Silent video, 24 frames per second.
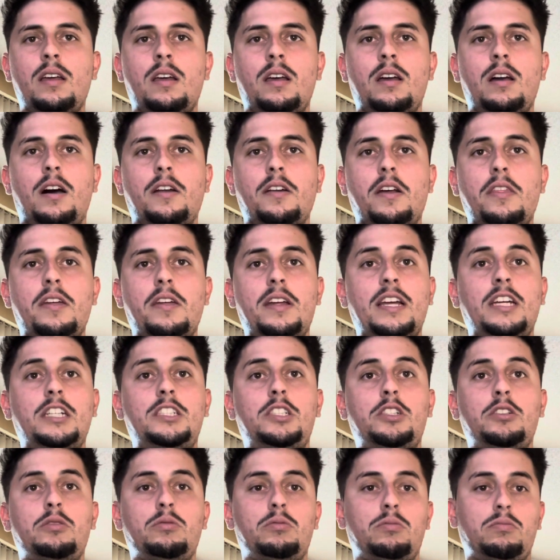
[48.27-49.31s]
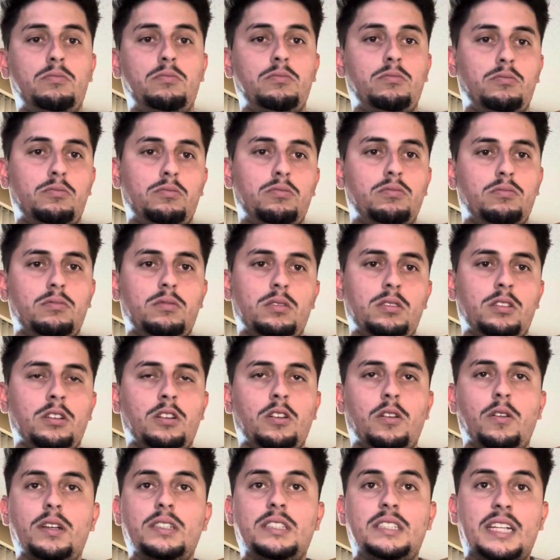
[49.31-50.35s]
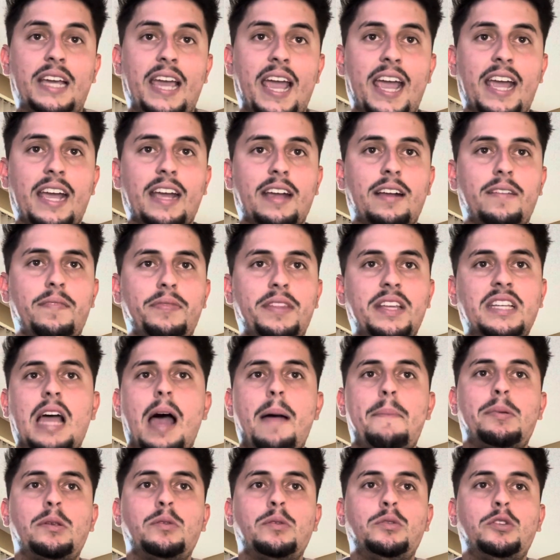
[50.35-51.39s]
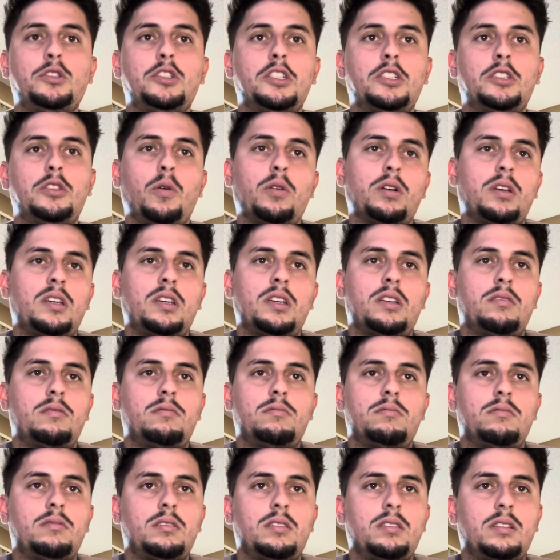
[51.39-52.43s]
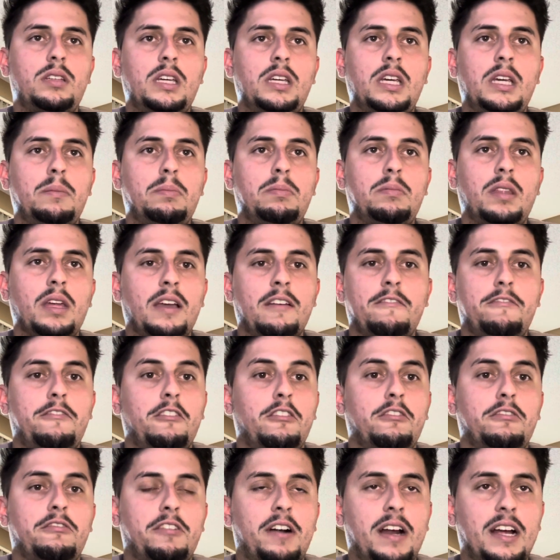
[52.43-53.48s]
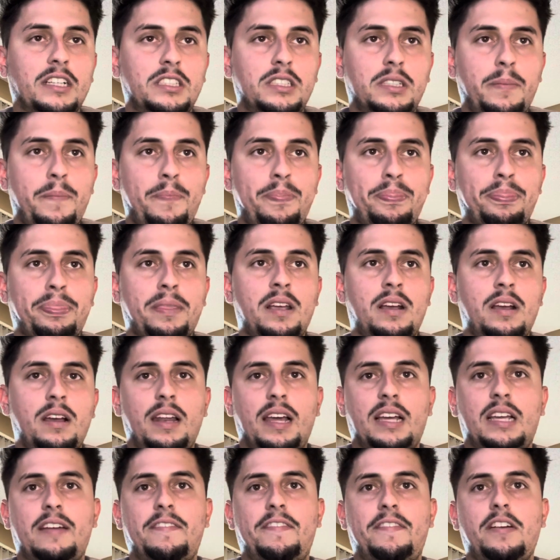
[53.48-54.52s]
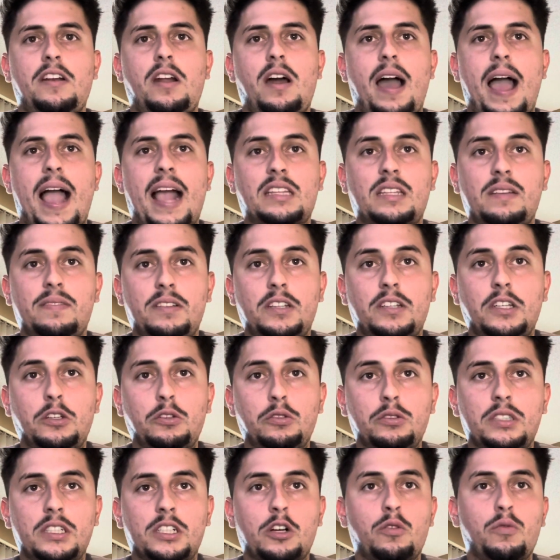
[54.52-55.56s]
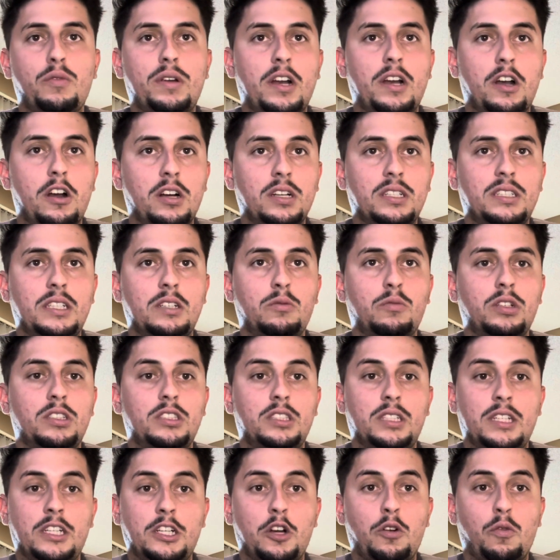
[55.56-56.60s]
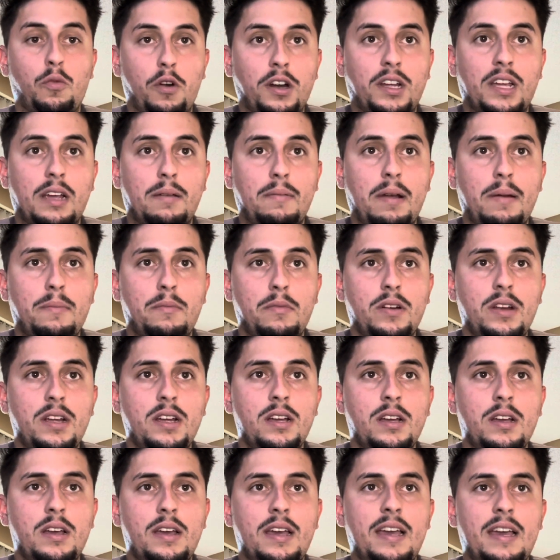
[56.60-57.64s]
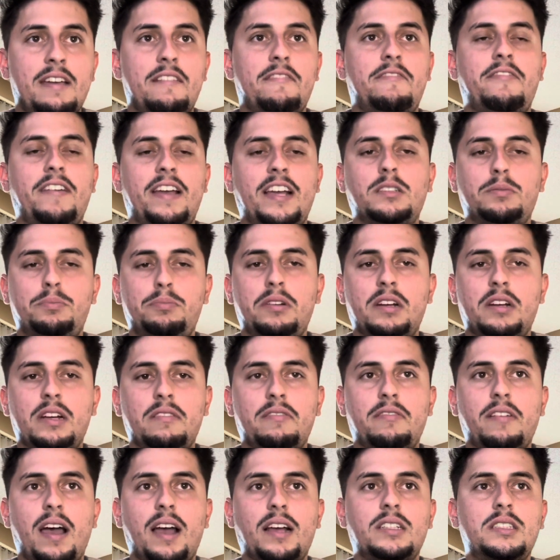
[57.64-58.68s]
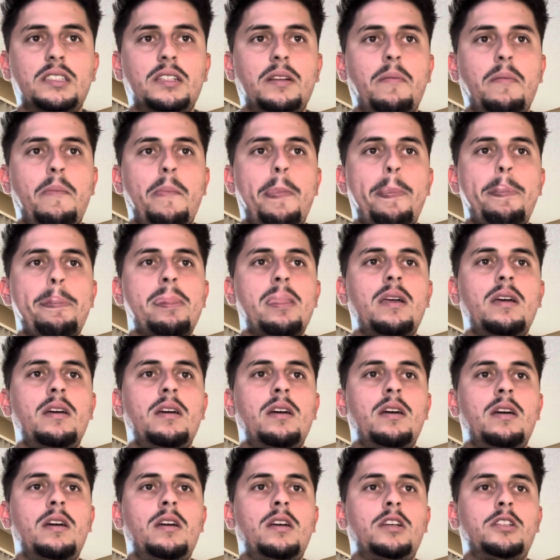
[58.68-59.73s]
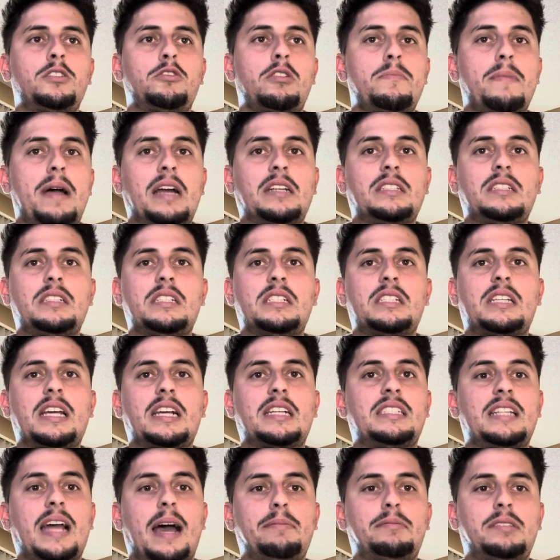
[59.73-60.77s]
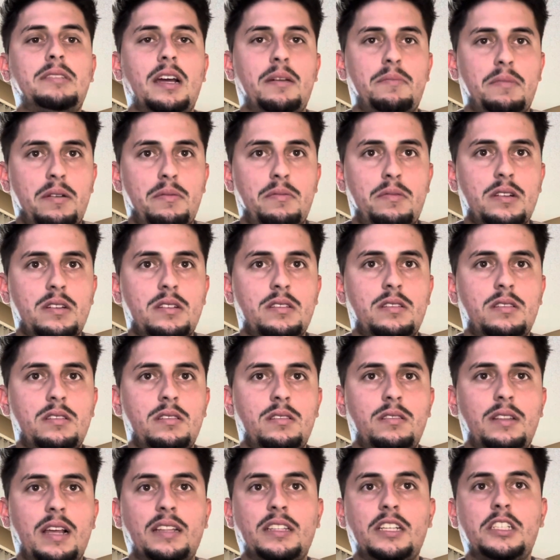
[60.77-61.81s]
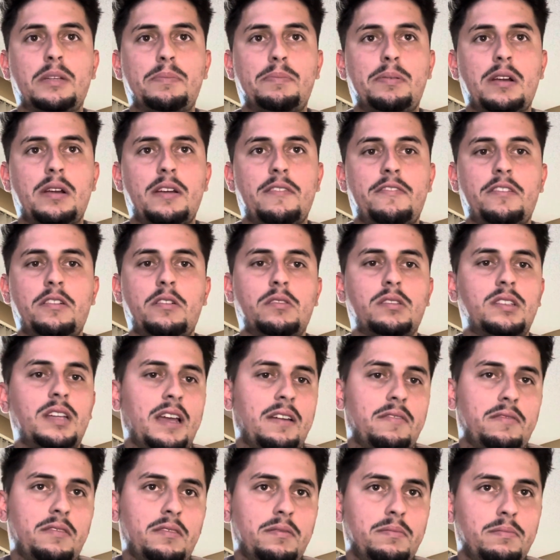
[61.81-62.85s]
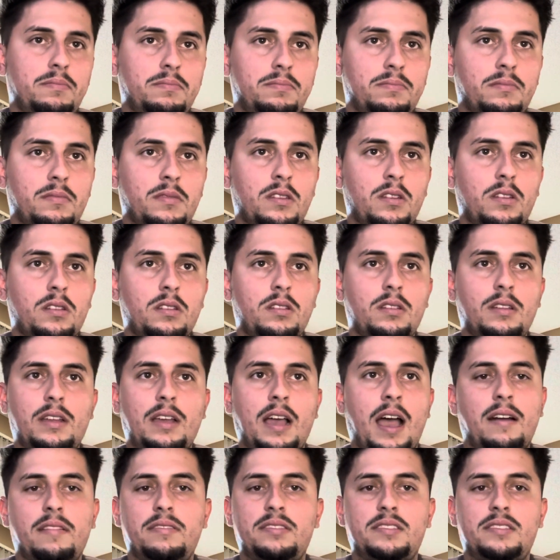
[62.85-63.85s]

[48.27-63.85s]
Another issue, is decay. This happens when you just don't keep the info fresh. Like if you're not actively using or rehearsing what's in your working memory, it fades pretty fast. So imagine it's like Snapchat memories that disappear if you don't save them. Out of